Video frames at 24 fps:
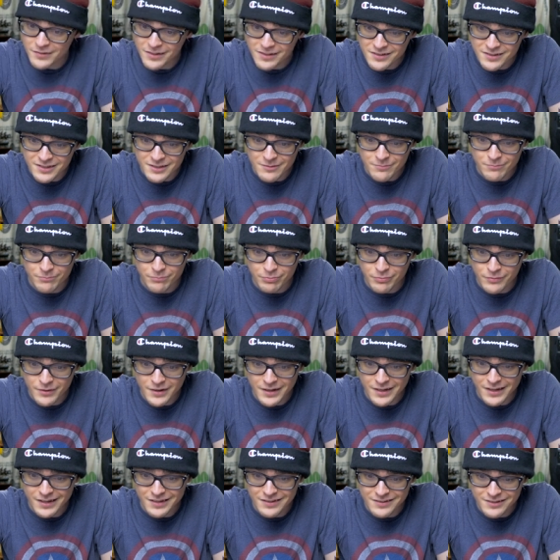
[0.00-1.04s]
There's some
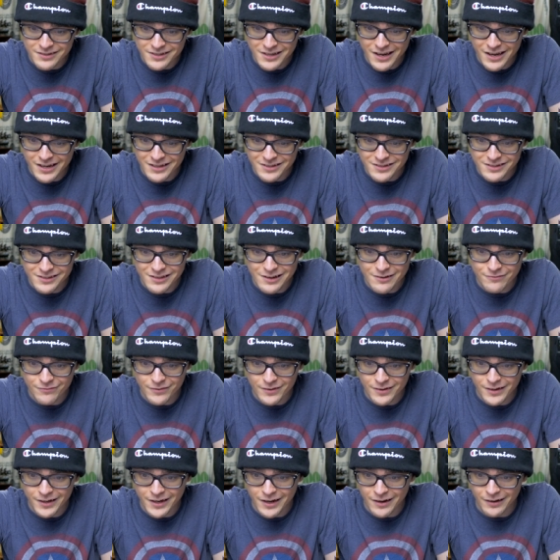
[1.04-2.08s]
pretty insane stuff
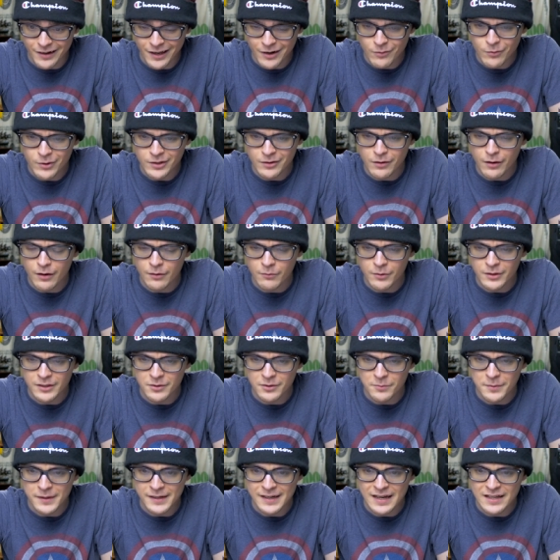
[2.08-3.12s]
on here. Like what do
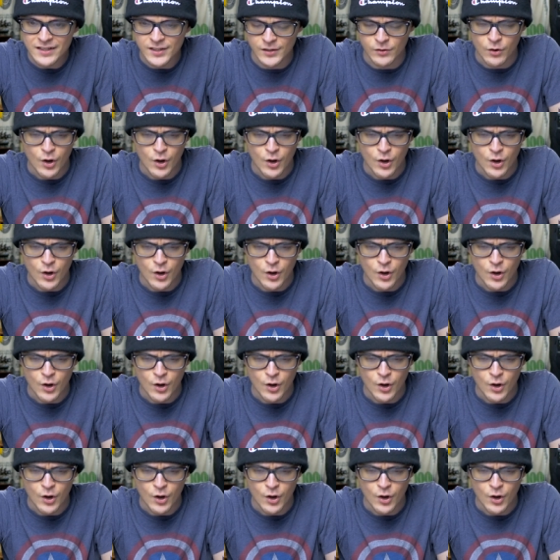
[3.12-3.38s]
we get to?